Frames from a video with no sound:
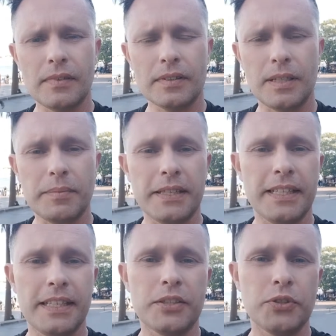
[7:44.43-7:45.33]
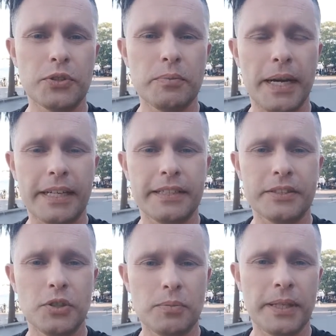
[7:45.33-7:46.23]
something that you can do back
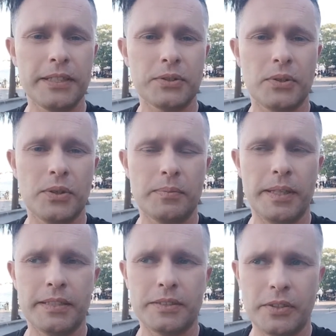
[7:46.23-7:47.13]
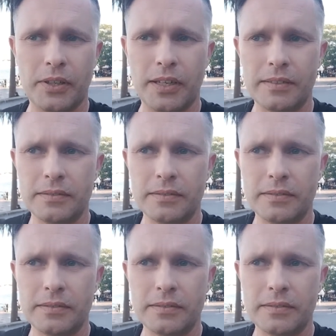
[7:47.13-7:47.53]
at your place or her place tonight.